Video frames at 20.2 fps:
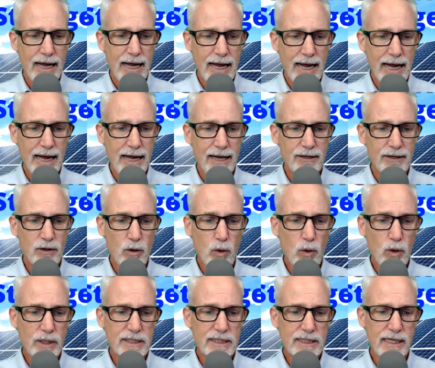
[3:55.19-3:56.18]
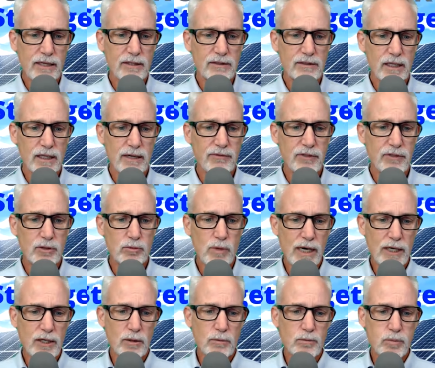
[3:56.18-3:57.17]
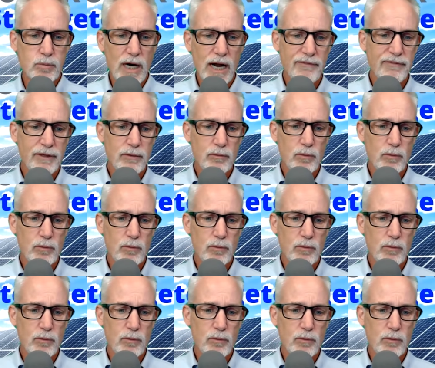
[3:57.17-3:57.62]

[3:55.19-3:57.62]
And Hornsdale delivers record profit.